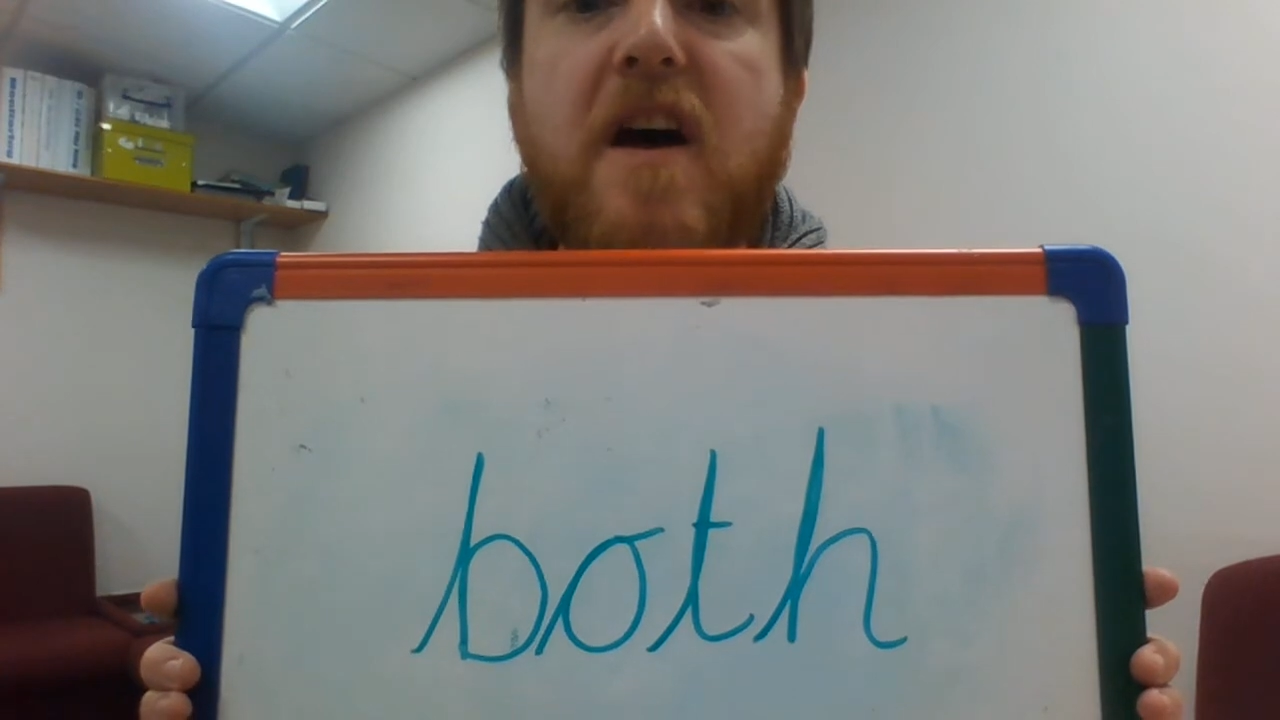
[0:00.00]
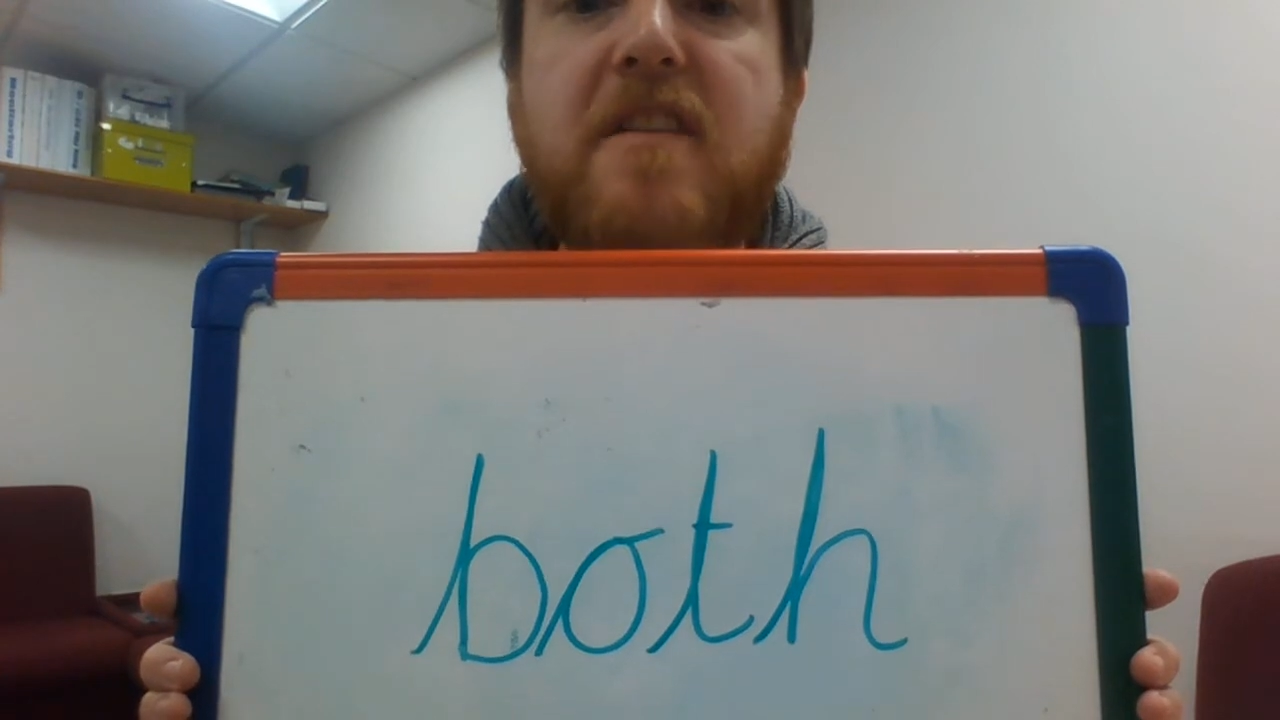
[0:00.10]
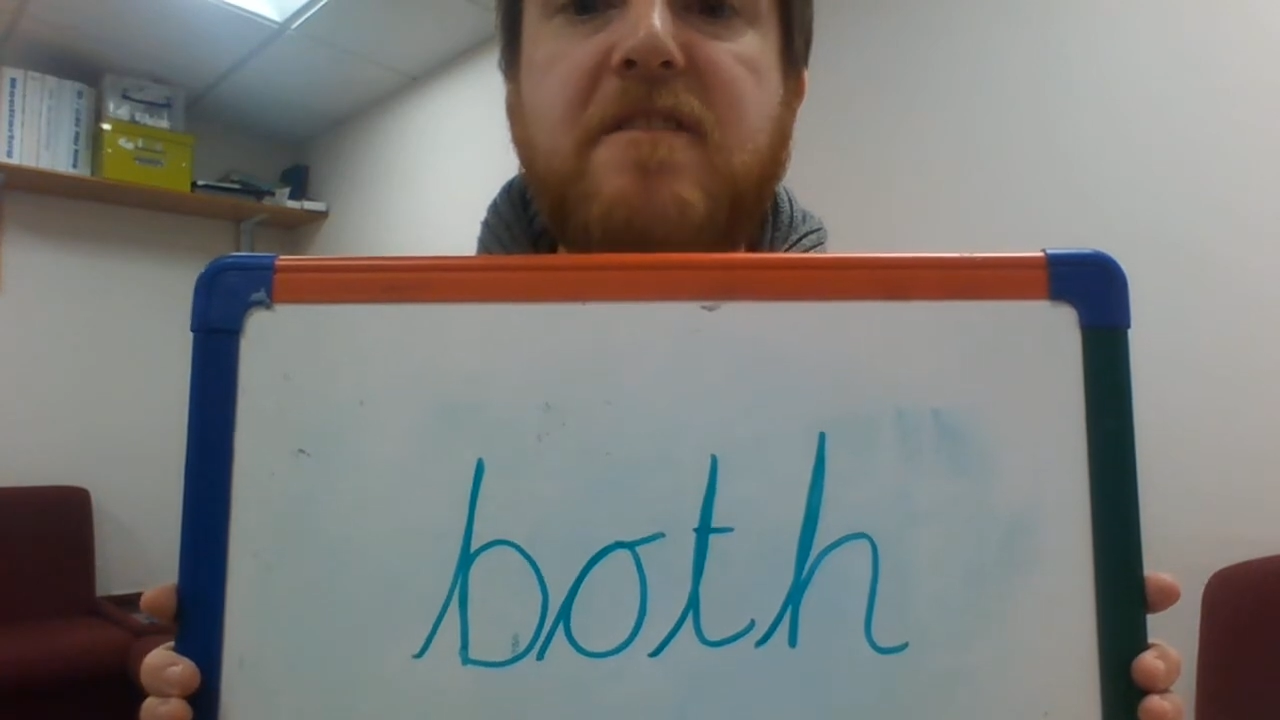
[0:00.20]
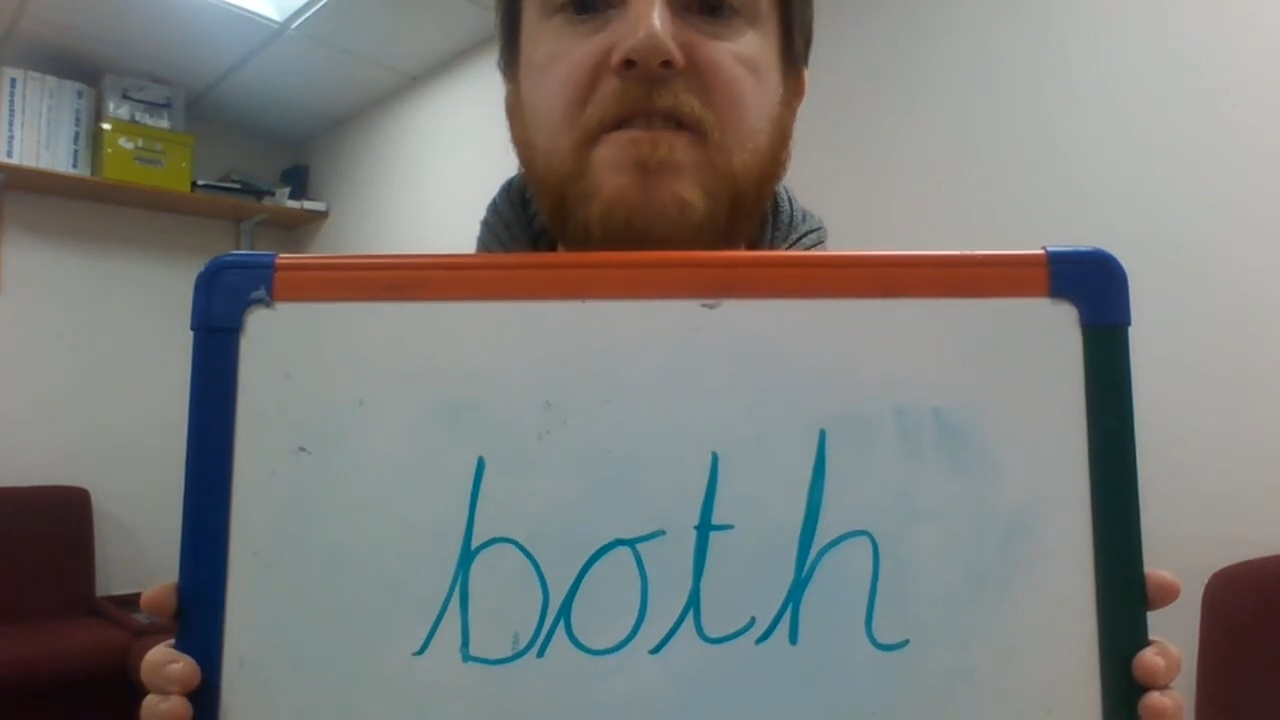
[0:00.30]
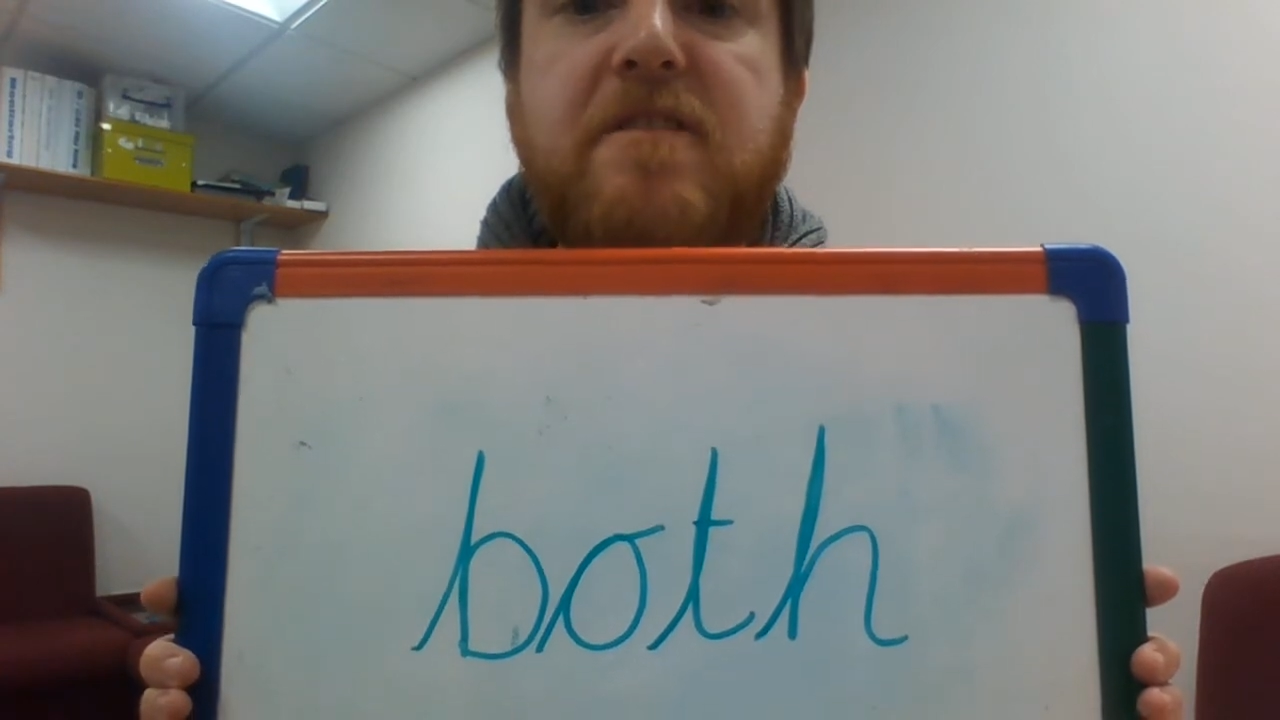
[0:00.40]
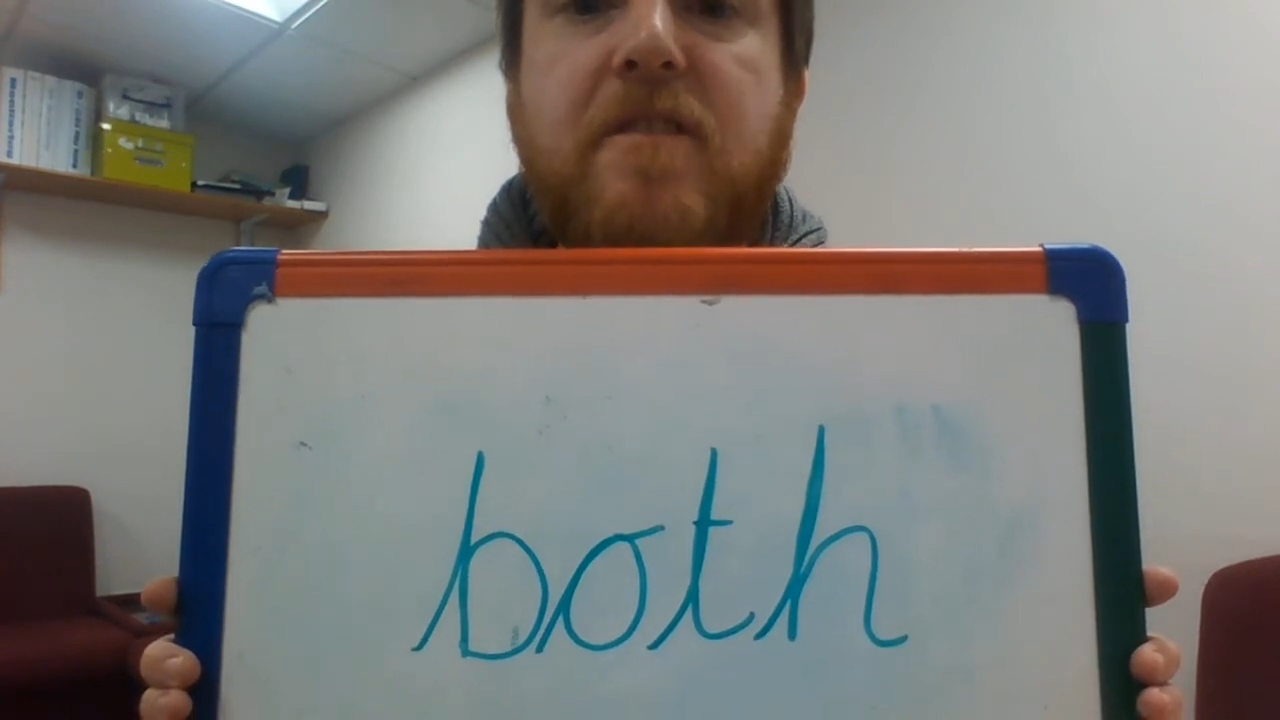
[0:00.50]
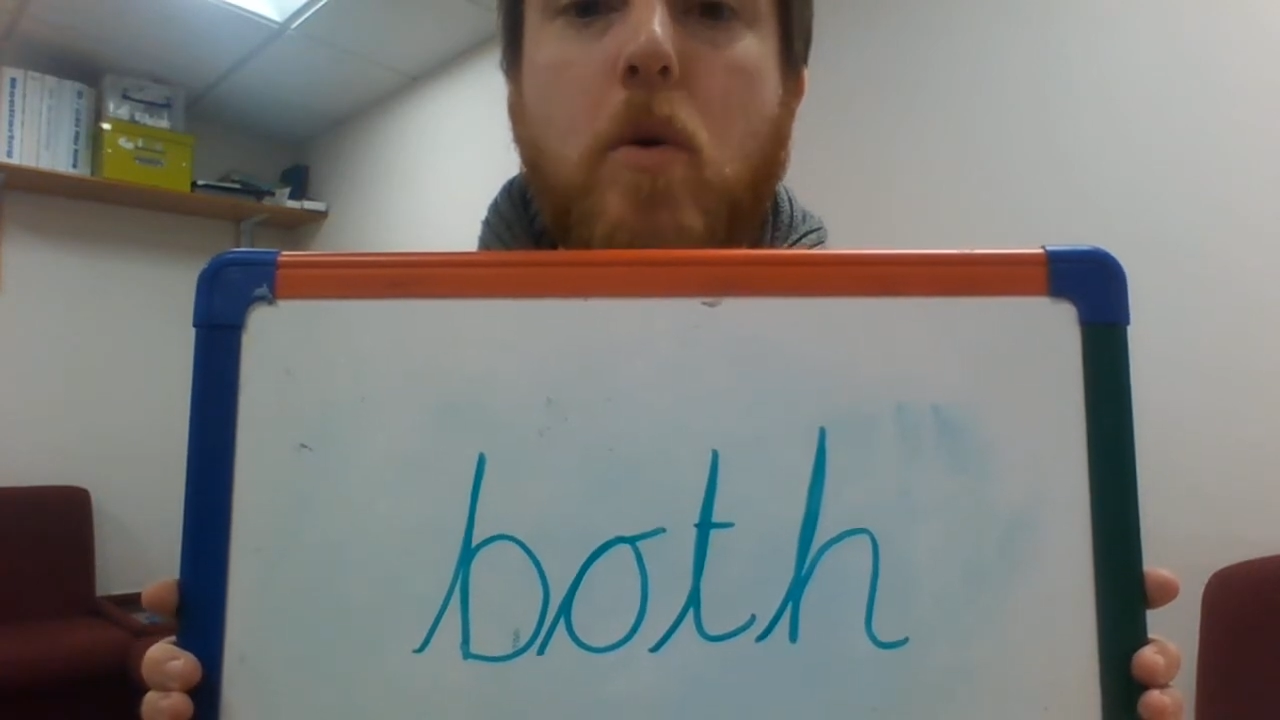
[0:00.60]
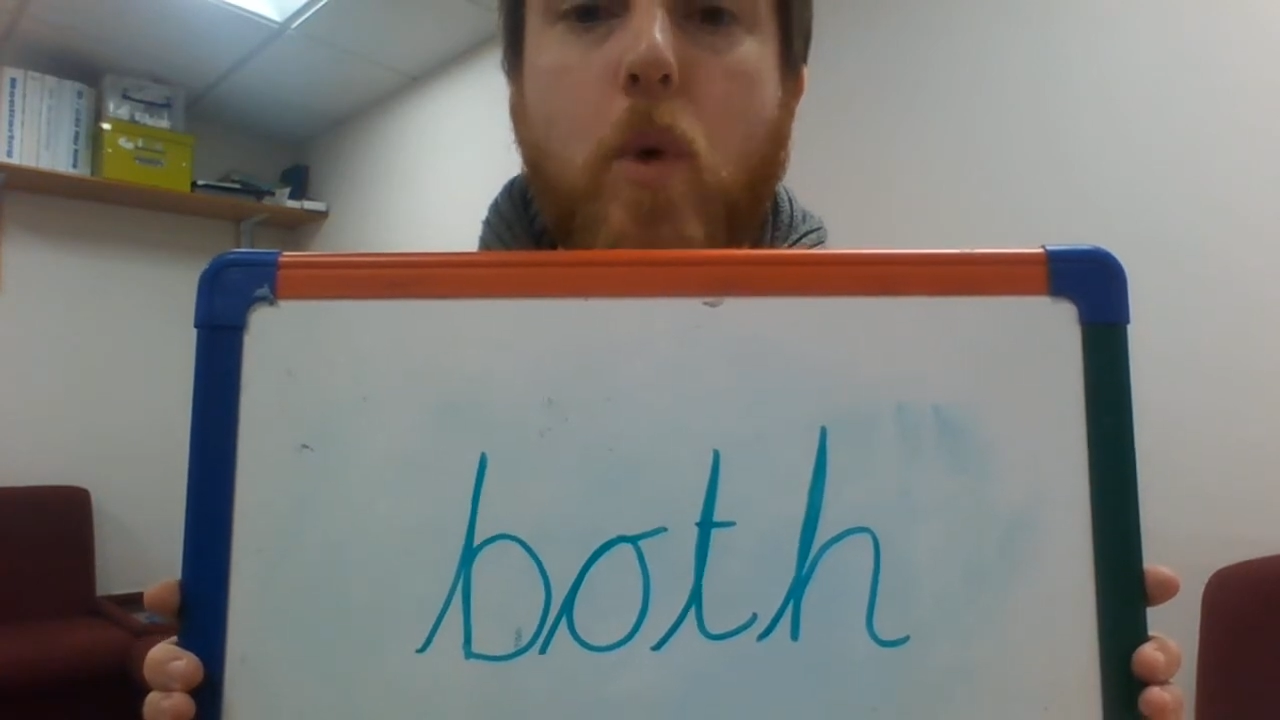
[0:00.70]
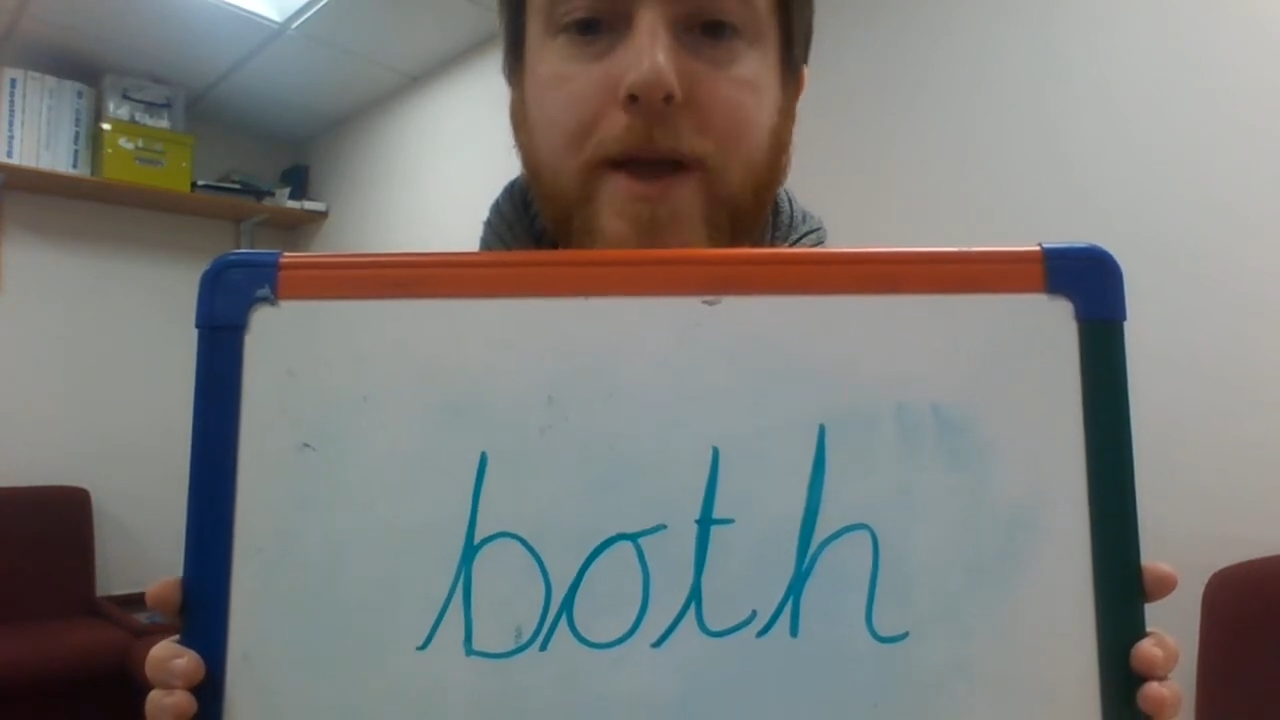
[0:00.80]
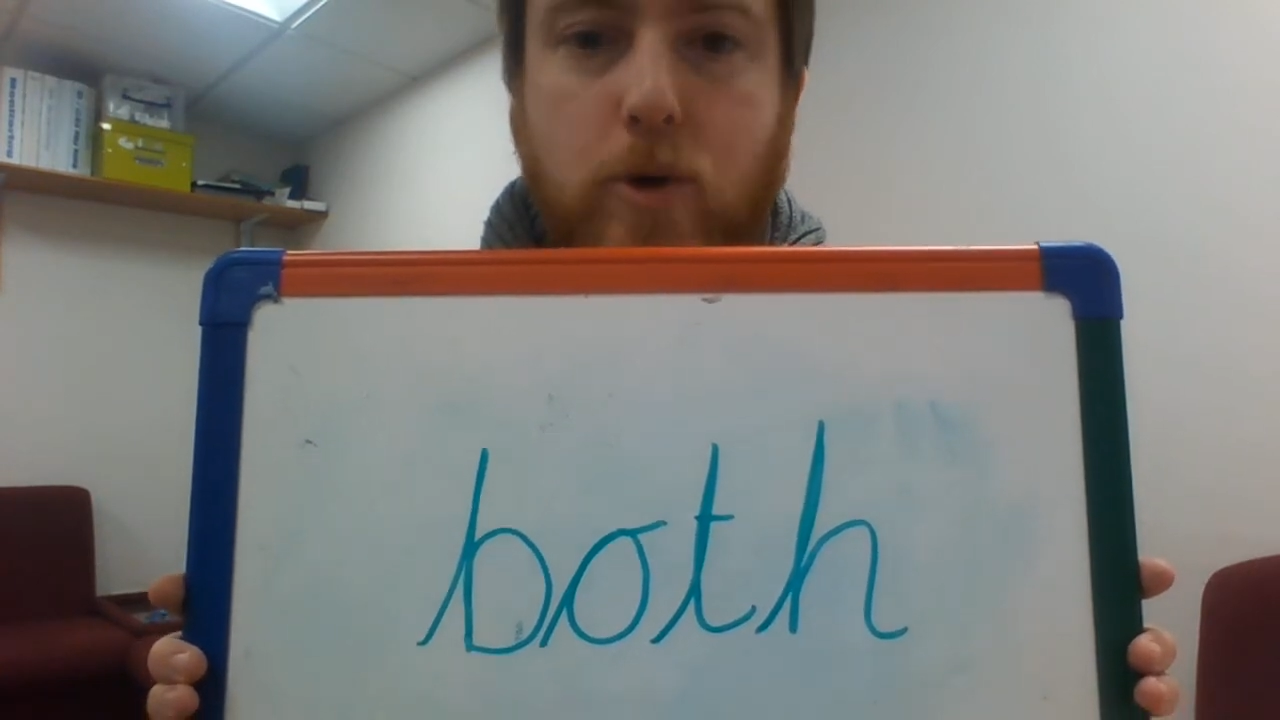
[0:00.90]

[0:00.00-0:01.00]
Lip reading: th, where